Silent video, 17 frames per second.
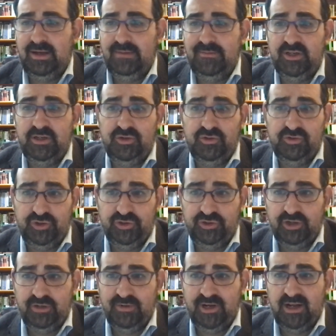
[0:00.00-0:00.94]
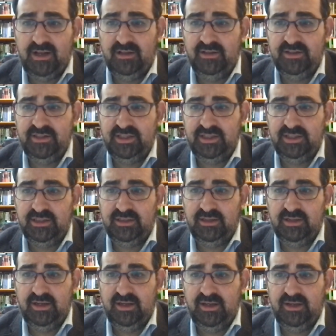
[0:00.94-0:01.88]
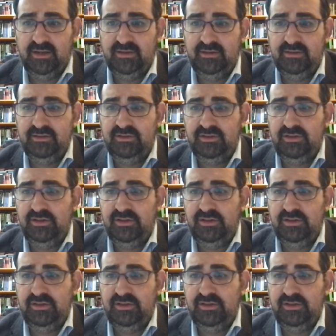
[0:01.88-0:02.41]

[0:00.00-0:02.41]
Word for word: I'm going to use your terminology. Uh,